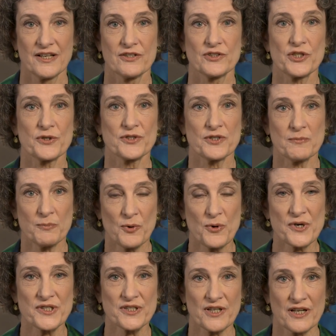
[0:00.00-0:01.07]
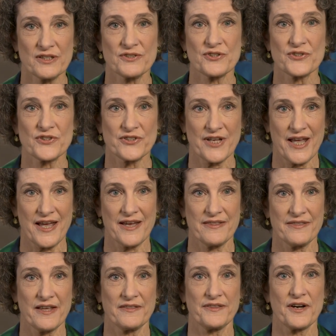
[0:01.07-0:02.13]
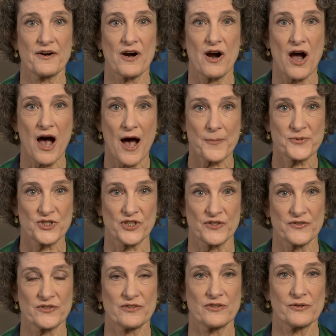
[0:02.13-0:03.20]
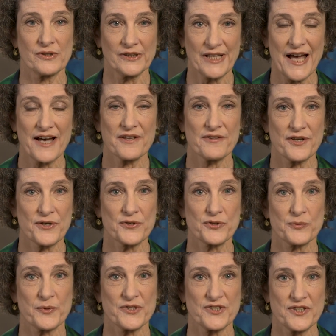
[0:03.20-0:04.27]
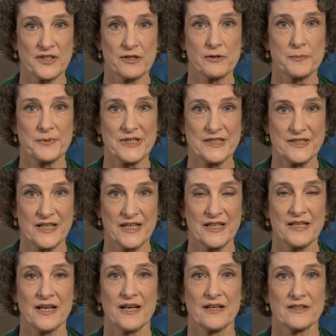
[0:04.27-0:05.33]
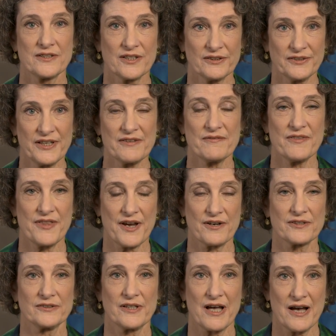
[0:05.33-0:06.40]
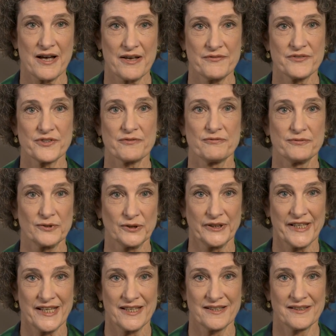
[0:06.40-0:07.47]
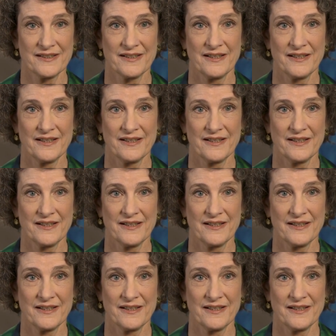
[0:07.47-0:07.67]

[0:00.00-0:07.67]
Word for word: so it's important to understand that there are options to allow those with C O P D to live their lives fully.